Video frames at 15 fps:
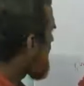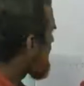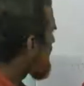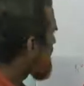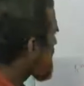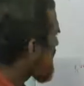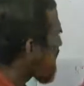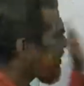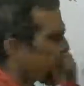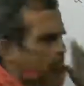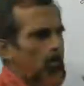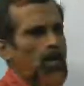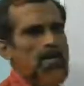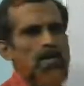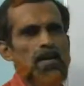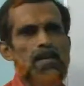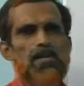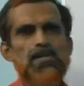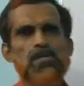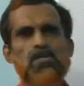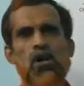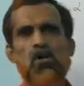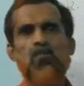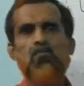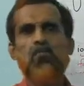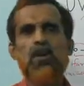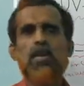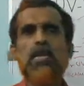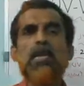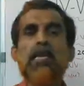below 200 is of
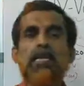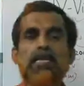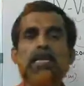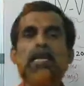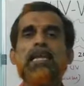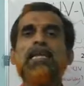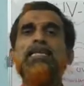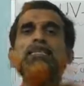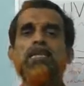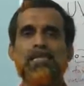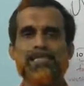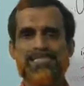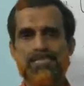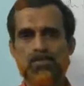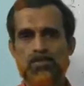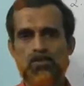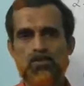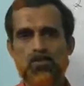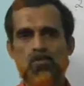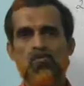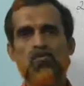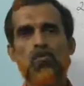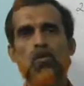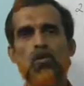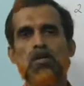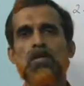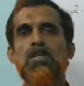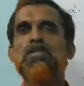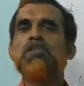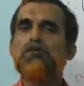little interest for
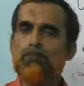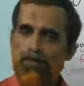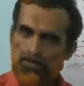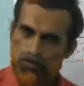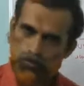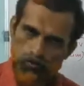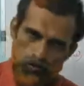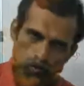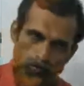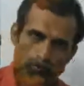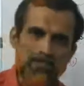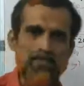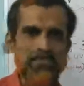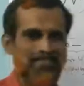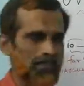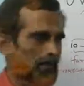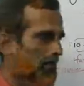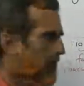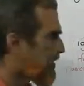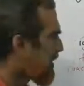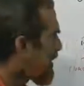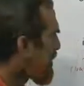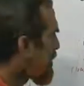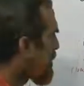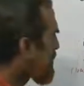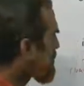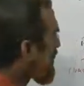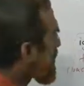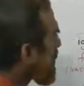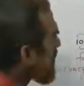spectroscopists.
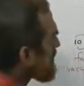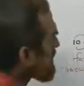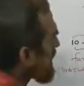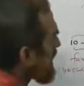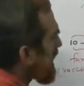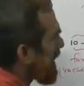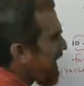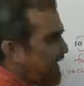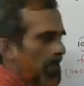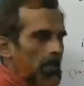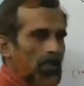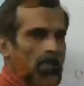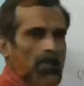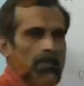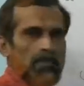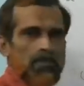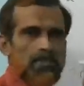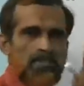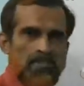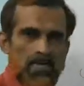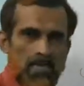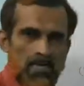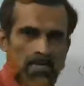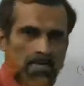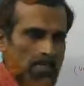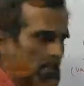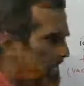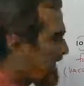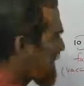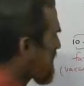So mostly the
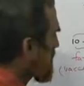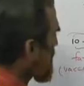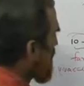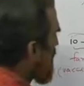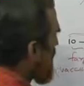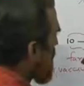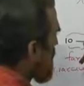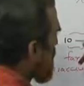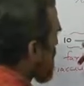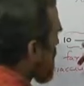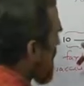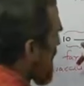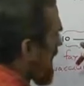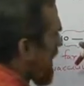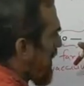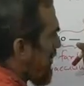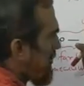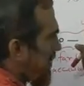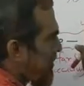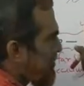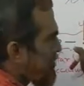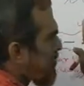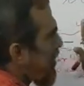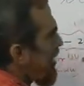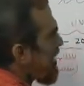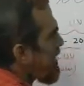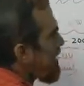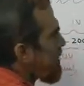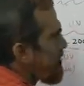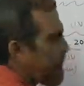study is from
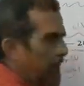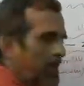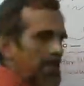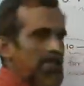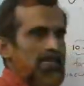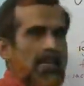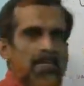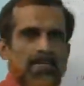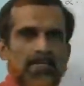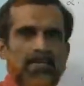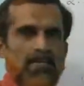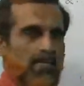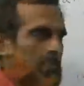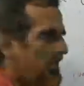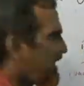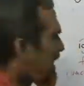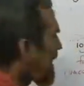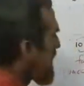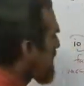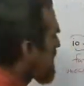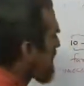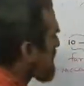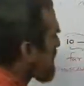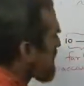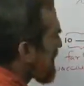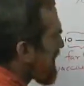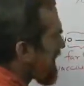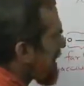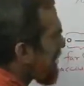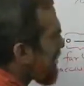200 to 800, this
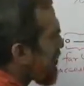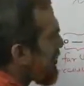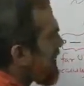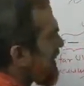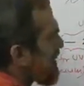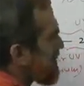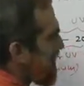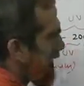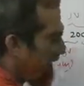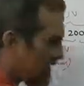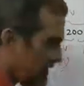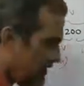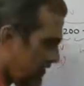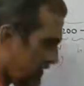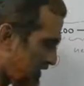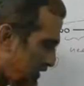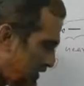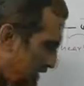near UV as well as visible